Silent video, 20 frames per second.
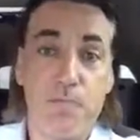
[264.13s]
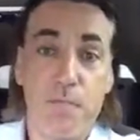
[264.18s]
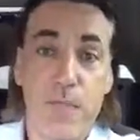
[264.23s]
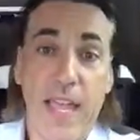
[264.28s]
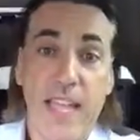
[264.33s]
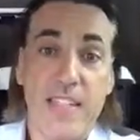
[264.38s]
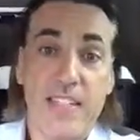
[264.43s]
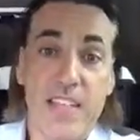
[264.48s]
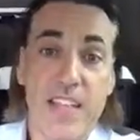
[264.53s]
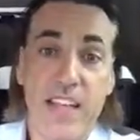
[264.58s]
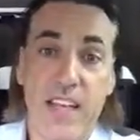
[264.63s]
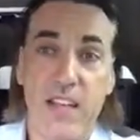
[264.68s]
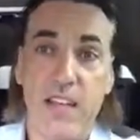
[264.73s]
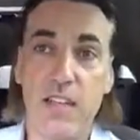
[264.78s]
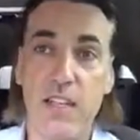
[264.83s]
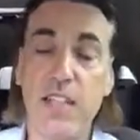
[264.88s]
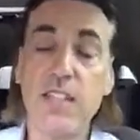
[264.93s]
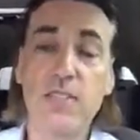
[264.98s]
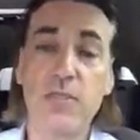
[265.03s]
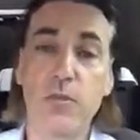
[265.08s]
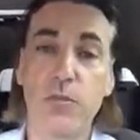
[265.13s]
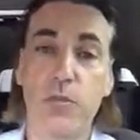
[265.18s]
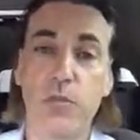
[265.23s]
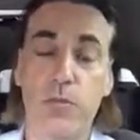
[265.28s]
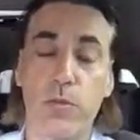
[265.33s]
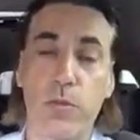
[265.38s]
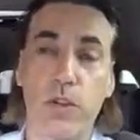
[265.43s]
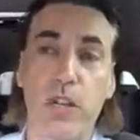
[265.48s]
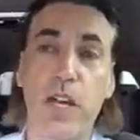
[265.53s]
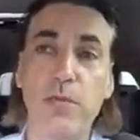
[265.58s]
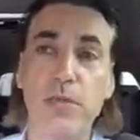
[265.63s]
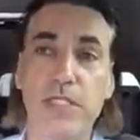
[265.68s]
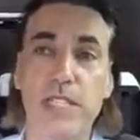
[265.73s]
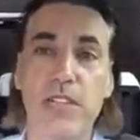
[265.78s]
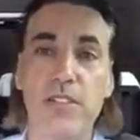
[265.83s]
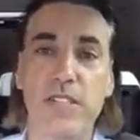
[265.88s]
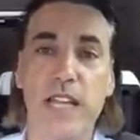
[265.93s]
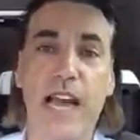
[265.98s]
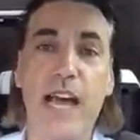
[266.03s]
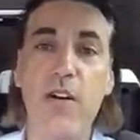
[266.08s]
That's it. It comes
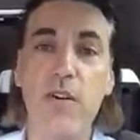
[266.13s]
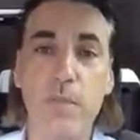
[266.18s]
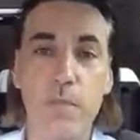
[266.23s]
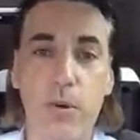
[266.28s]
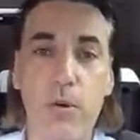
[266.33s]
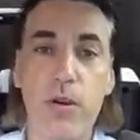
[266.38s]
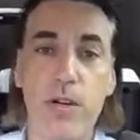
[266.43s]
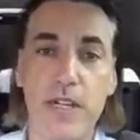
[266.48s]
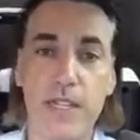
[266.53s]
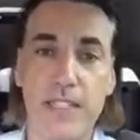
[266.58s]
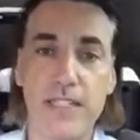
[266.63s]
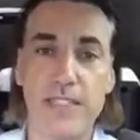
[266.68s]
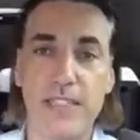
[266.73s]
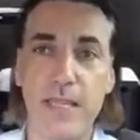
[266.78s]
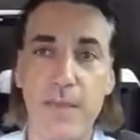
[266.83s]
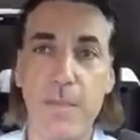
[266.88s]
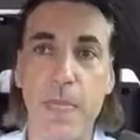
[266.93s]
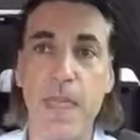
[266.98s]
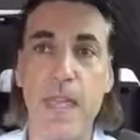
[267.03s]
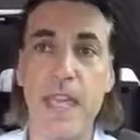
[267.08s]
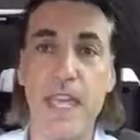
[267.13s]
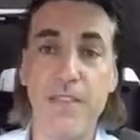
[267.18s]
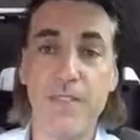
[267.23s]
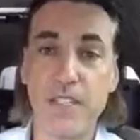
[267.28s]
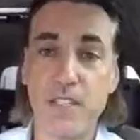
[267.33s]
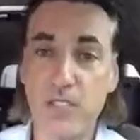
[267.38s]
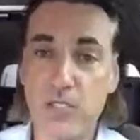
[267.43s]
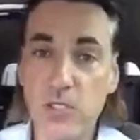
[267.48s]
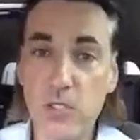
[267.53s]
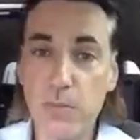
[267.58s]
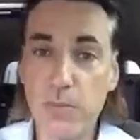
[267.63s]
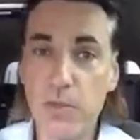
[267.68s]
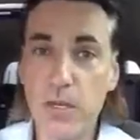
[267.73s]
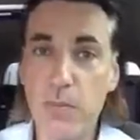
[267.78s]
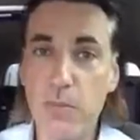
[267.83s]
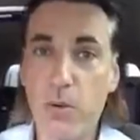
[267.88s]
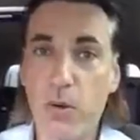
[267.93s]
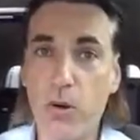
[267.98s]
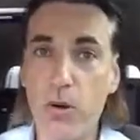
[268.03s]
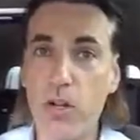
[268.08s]
down to how important is it. If it's super
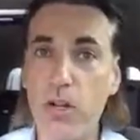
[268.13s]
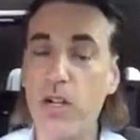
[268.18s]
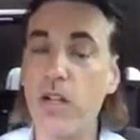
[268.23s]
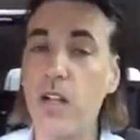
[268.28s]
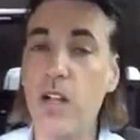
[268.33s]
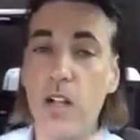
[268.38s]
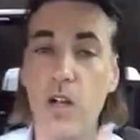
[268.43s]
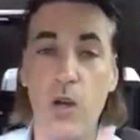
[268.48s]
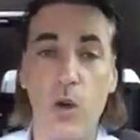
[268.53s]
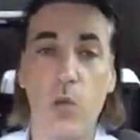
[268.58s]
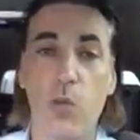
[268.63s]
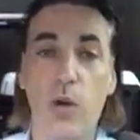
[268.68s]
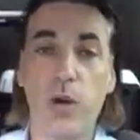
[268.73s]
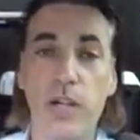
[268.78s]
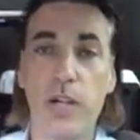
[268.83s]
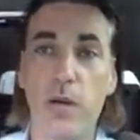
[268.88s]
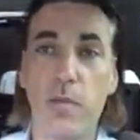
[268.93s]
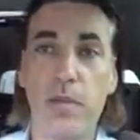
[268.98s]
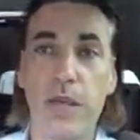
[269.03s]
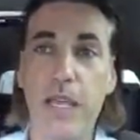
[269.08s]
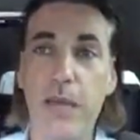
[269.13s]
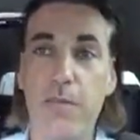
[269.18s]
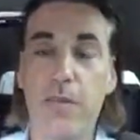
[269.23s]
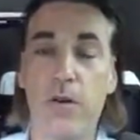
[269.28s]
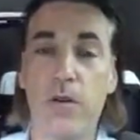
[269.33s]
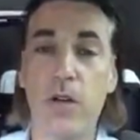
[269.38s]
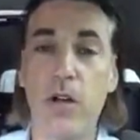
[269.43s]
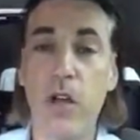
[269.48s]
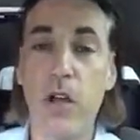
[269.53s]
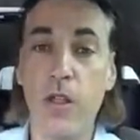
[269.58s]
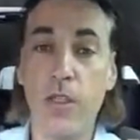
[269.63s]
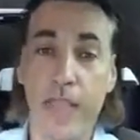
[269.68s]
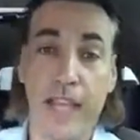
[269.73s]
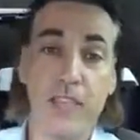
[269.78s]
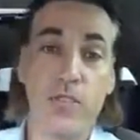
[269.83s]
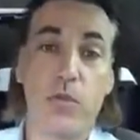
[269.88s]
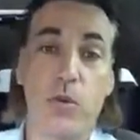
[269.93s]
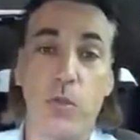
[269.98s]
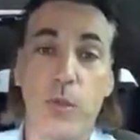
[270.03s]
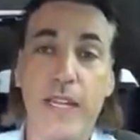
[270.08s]
important, we're your people.
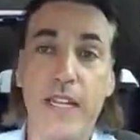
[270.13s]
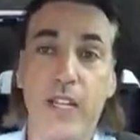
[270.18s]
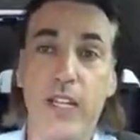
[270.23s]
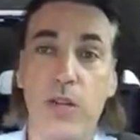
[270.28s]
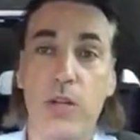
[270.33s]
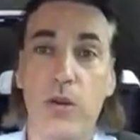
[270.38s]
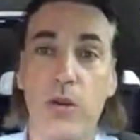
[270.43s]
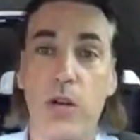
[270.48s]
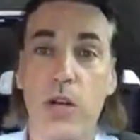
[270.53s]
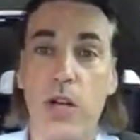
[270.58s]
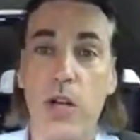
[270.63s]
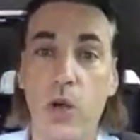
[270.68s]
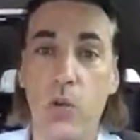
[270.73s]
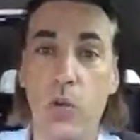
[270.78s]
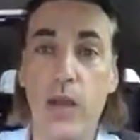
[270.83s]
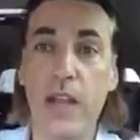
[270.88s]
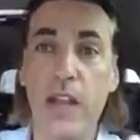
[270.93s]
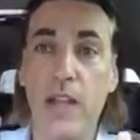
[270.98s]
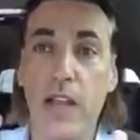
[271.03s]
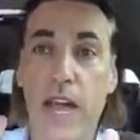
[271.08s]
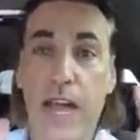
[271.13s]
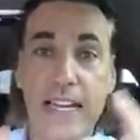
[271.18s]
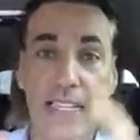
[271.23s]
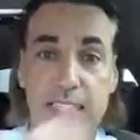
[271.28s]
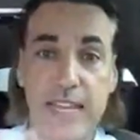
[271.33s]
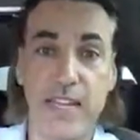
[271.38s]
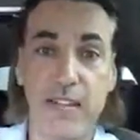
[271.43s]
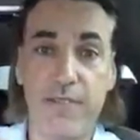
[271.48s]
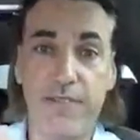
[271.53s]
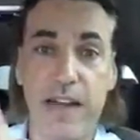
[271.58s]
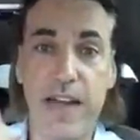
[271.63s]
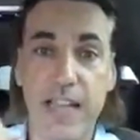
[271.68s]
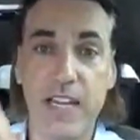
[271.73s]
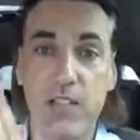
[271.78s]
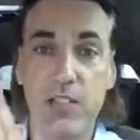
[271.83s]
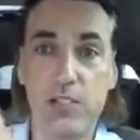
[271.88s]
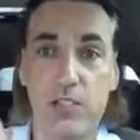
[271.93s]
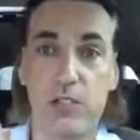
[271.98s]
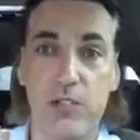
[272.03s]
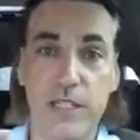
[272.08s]
That's what we do. We identify
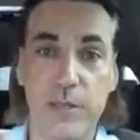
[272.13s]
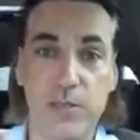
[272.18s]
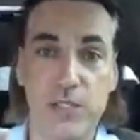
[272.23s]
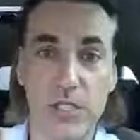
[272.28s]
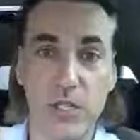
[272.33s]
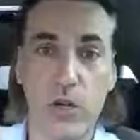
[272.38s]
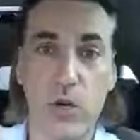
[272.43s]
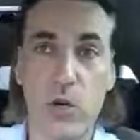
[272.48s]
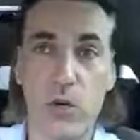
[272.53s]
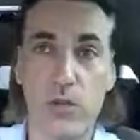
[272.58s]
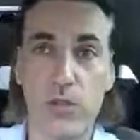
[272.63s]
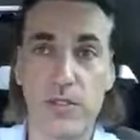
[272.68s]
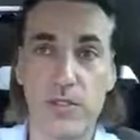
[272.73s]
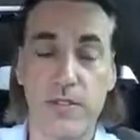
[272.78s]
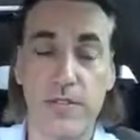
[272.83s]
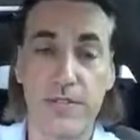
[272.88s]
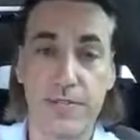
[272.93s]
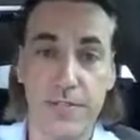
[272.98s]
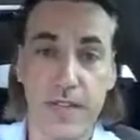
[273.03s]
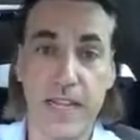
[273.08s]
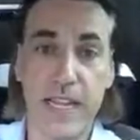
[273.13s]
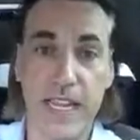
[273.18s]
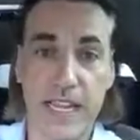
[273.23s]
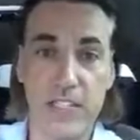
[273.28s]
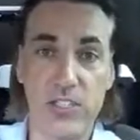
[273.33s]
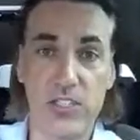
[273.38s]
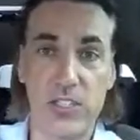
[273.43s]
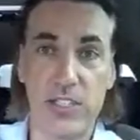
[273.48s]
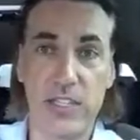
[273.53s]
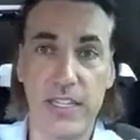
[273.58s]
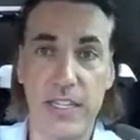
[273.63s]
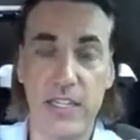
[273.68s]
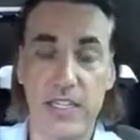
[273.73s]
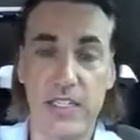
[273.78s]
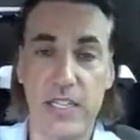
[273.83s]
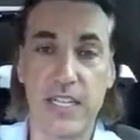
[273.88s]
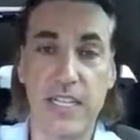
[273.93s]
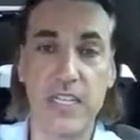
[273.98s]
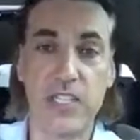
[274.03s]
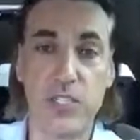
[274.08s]
your dreams and goals financially
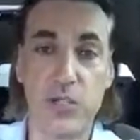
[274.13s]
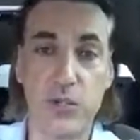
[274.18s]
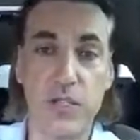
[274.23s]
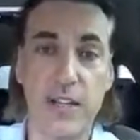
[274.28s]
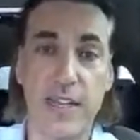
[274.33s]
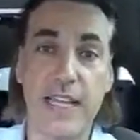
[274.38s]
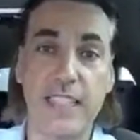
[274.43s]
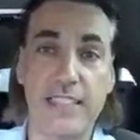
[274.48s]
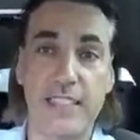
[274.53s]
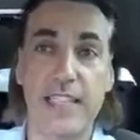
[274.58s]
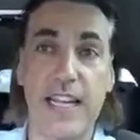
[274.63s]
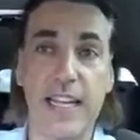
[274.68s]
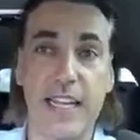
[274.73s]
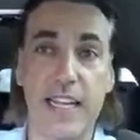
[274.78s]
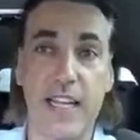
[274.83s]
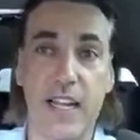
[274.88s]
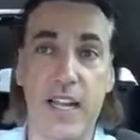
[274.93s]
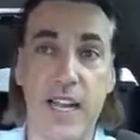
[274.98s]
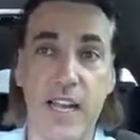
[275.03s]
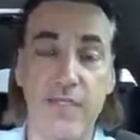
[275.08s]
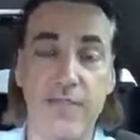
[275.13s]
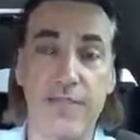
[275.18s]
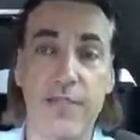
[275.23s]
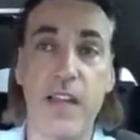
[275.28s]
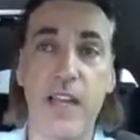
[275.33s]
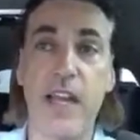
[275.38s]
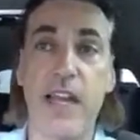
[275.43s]
to get you into that second life.